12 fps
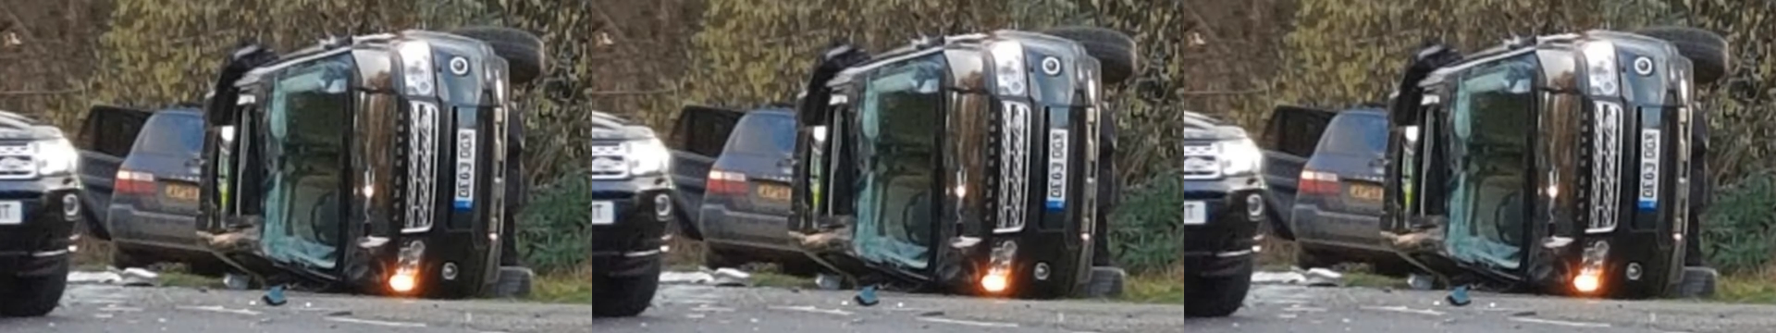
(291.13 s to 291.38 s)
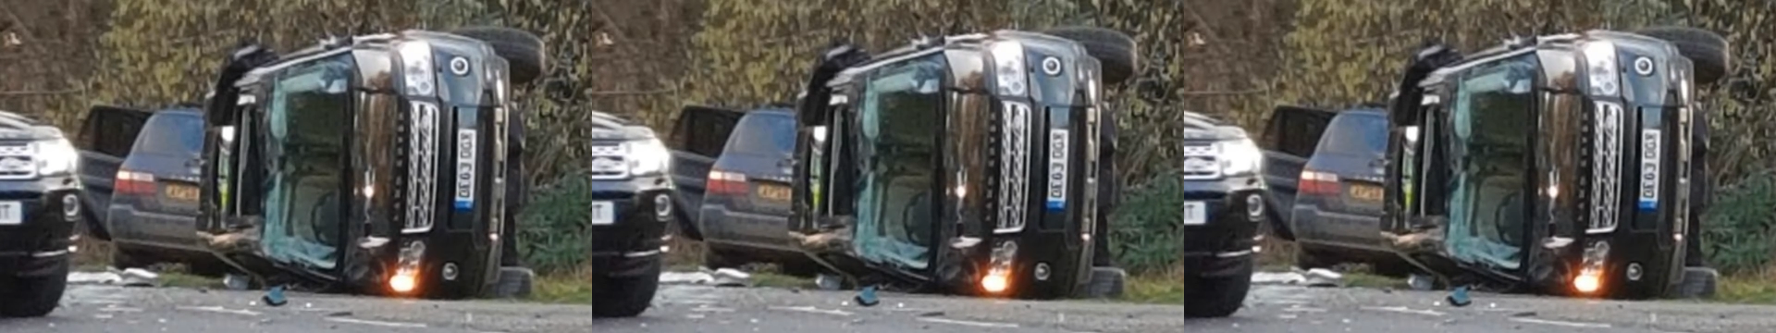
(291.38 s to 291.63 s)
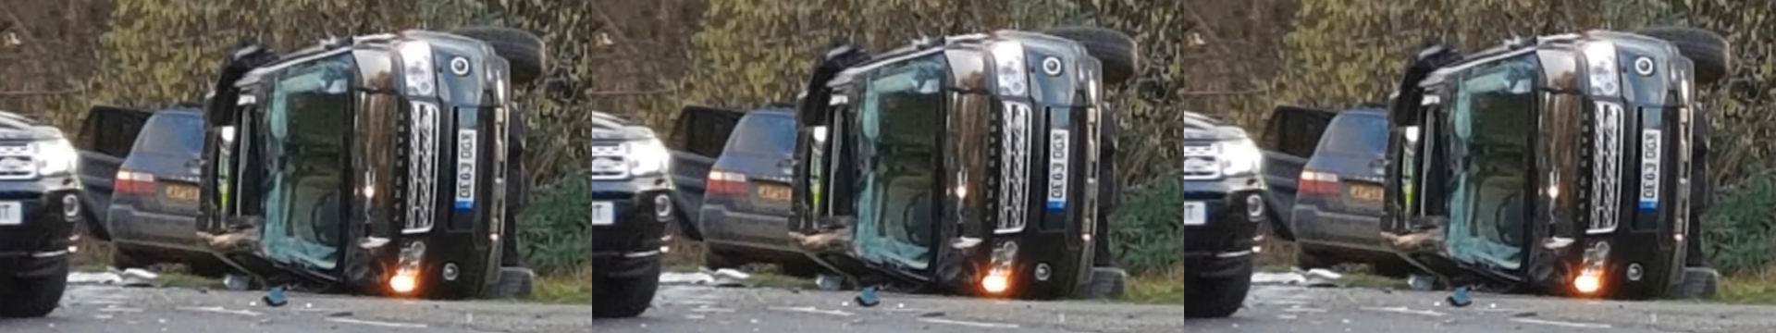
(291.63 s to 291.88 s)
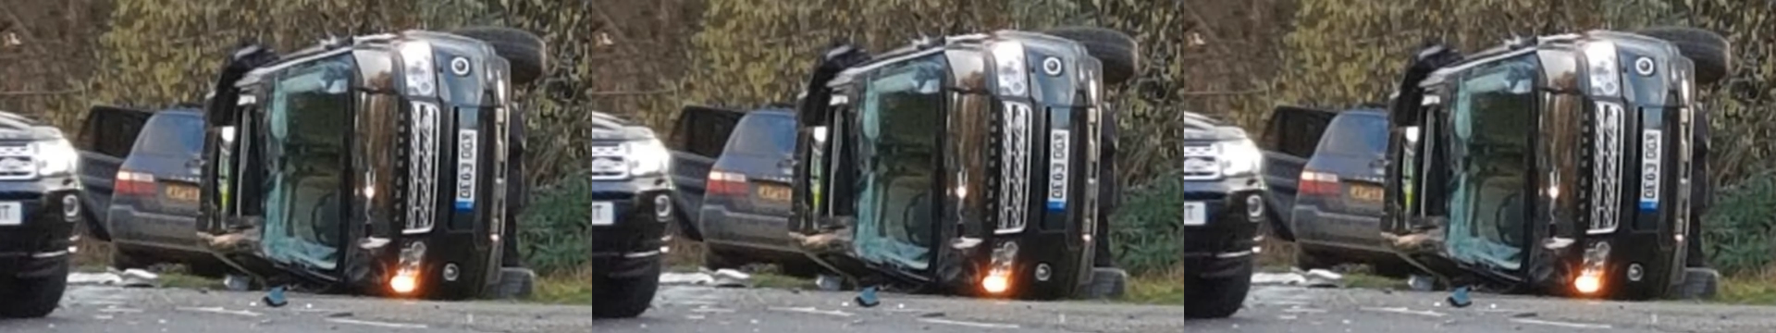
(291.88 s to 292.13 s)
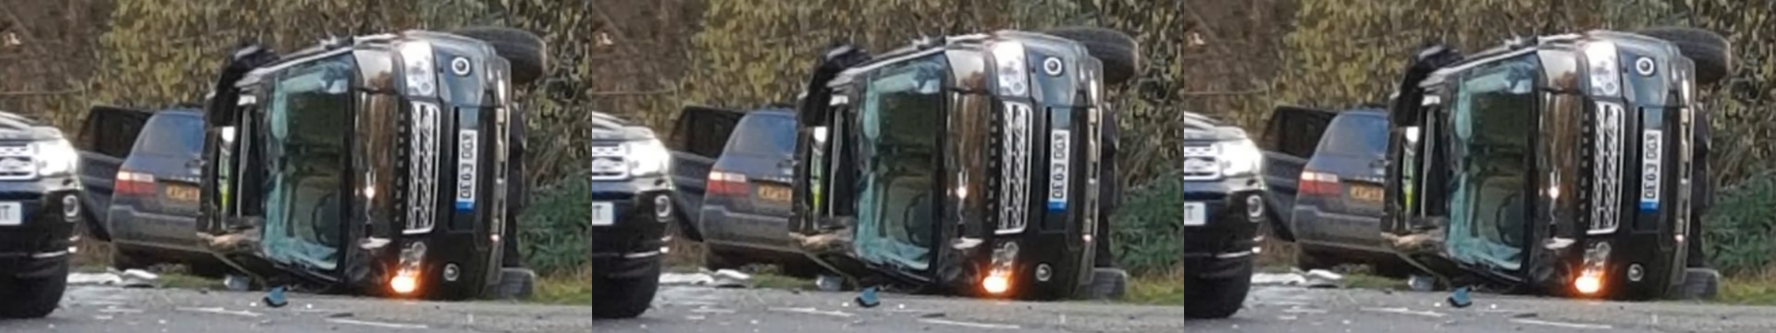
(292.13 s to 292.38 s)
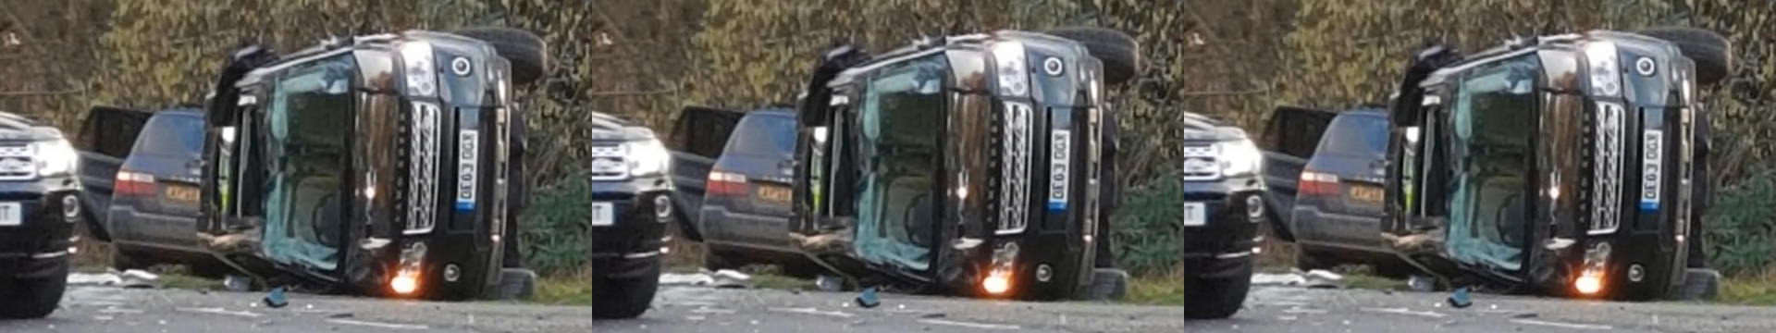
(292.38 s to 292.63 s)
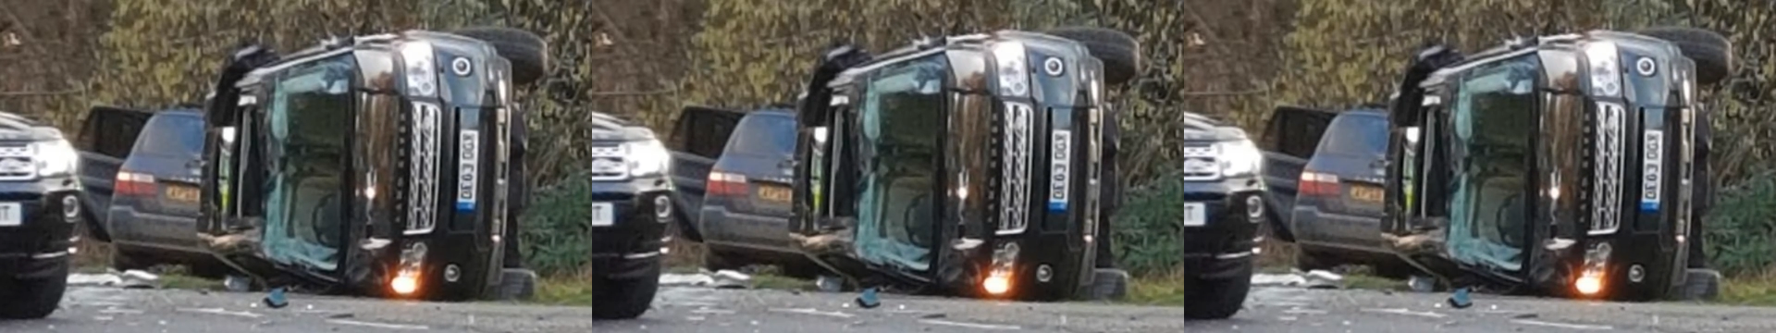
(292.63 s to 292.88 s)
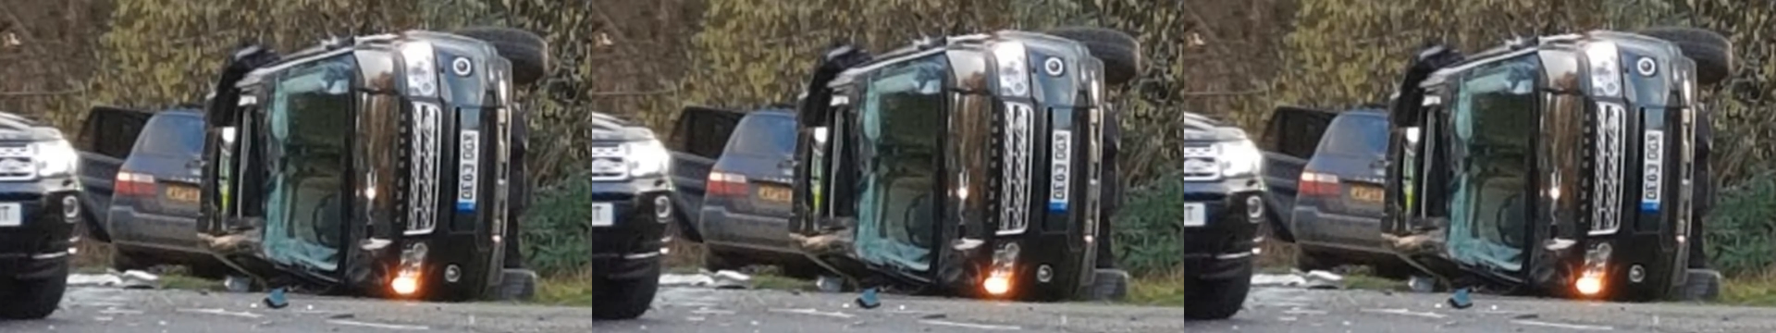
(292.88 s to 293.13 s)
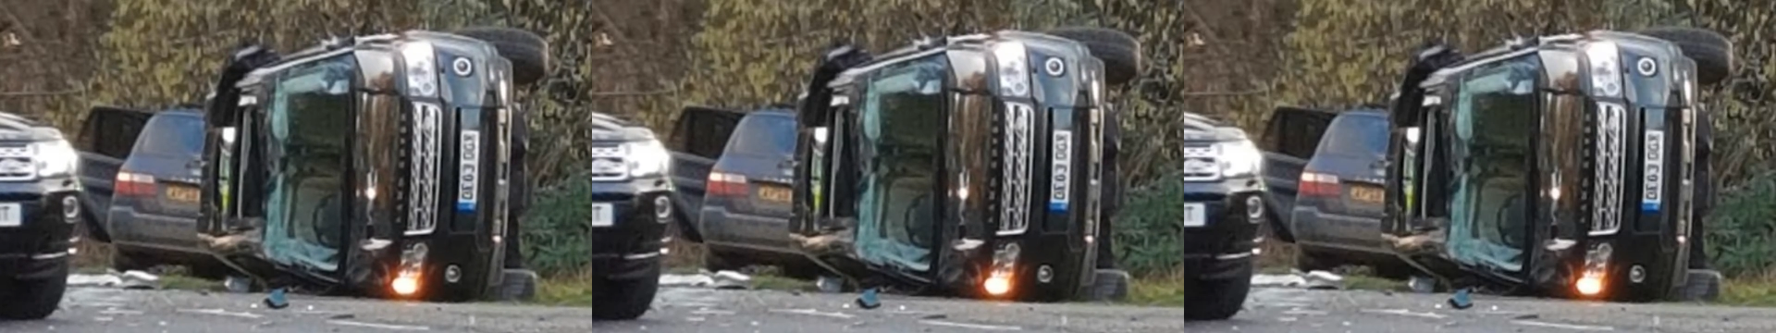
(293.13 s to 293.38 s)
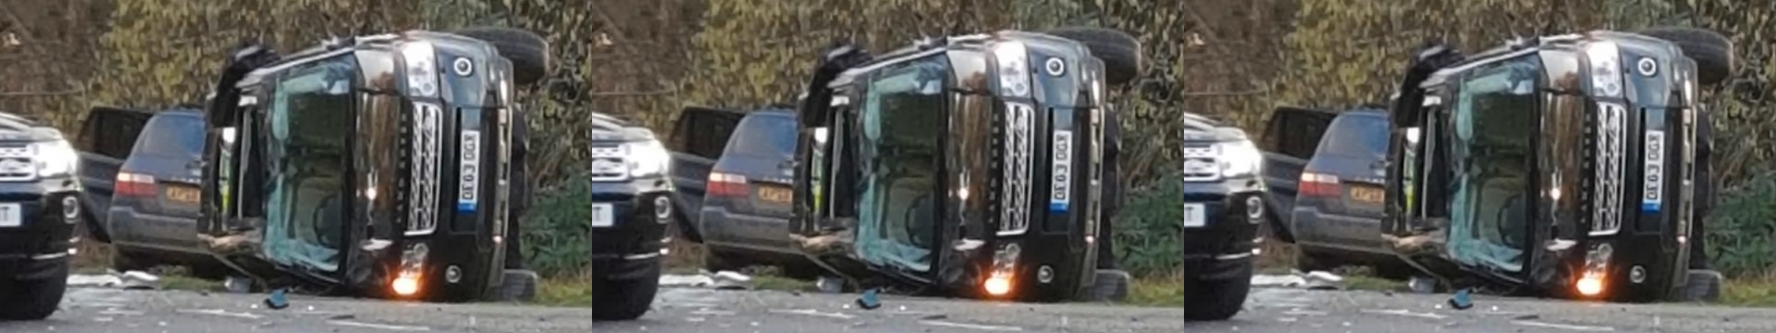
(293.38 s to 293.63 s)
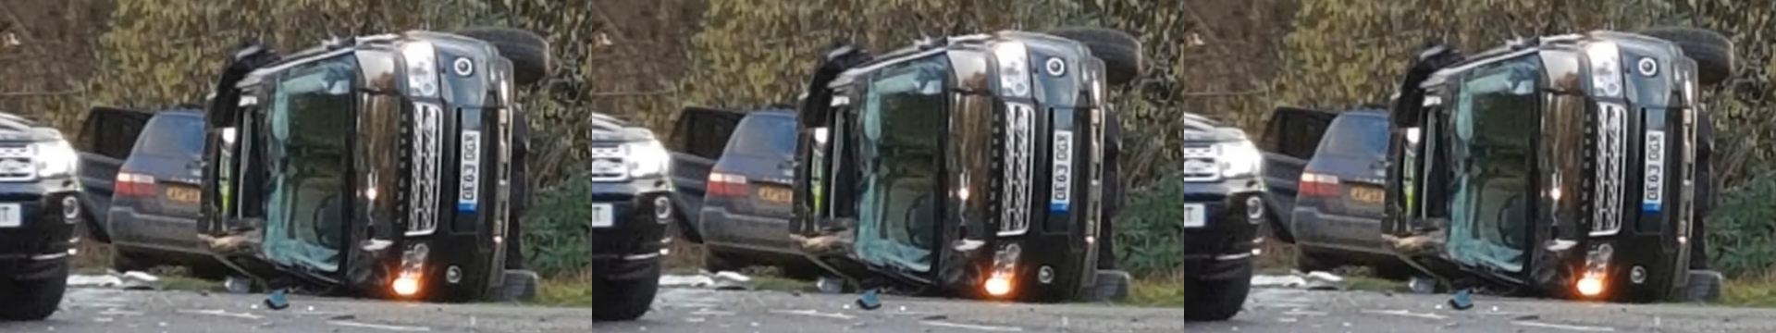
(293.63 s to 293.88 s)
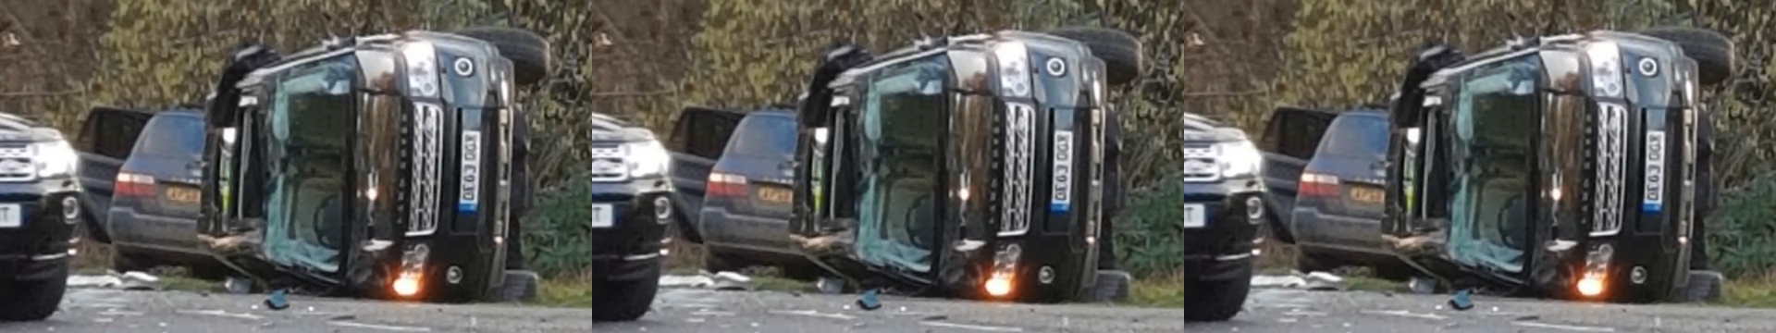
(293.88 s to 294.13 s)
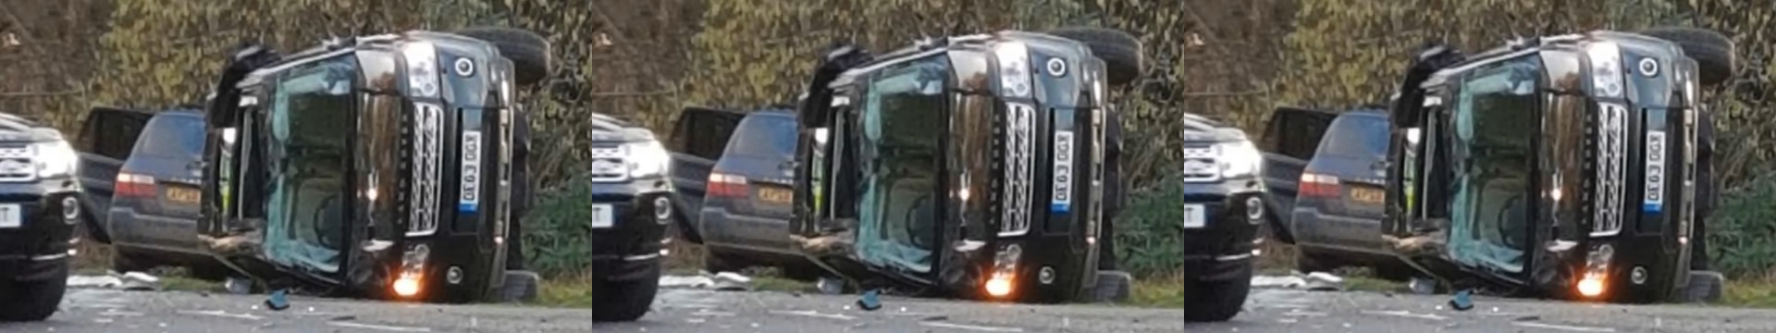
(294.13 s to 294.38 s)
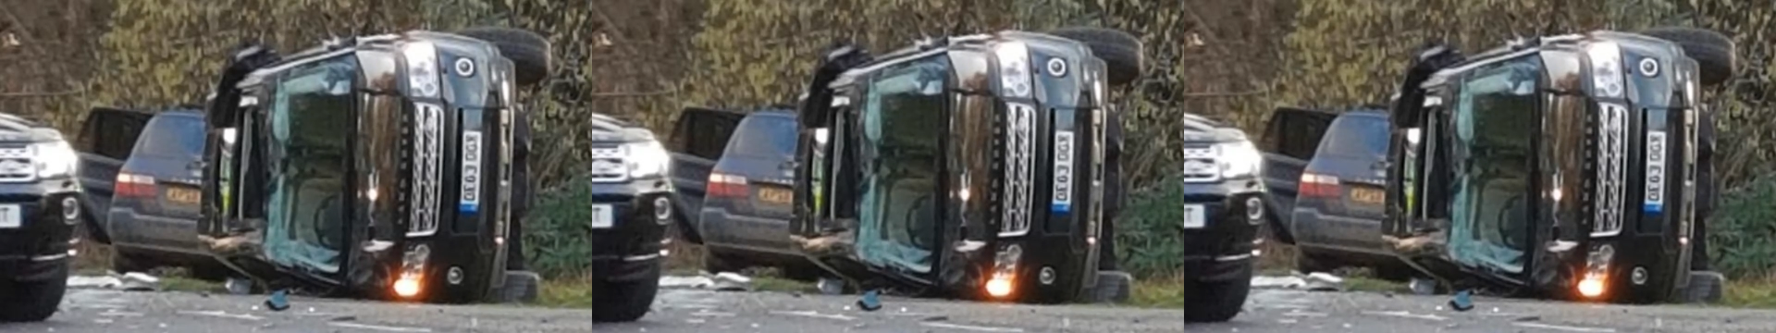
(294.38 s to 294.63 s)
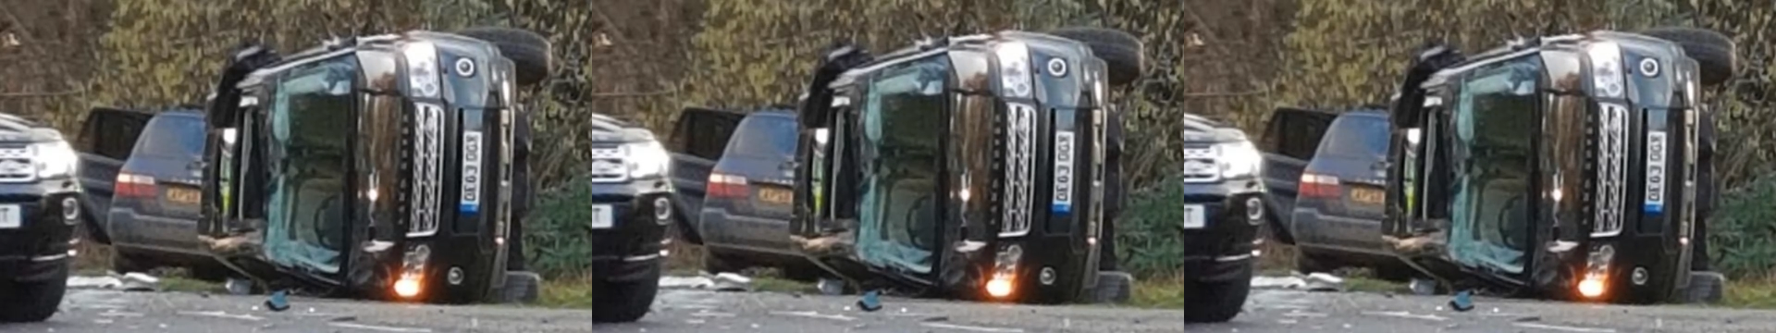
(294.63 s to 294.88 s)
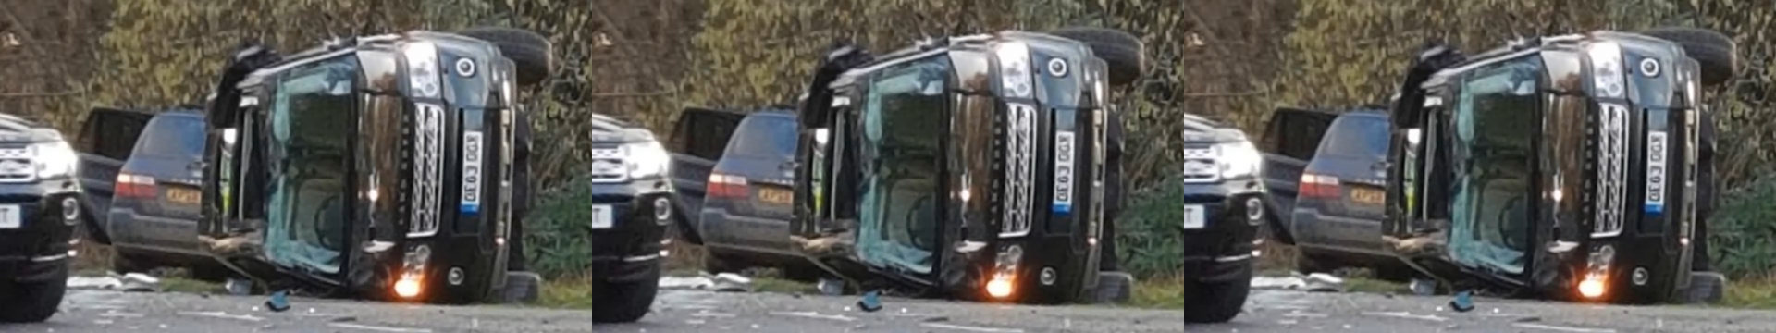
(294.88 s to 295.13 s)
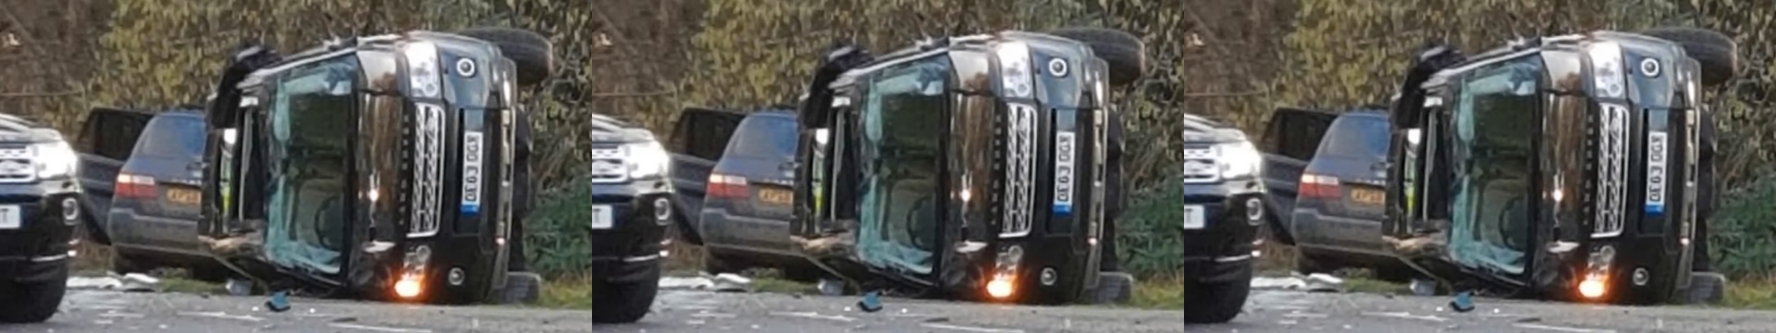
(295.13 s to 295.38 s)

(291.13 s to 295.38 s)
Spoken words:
[unreadable: no face in view]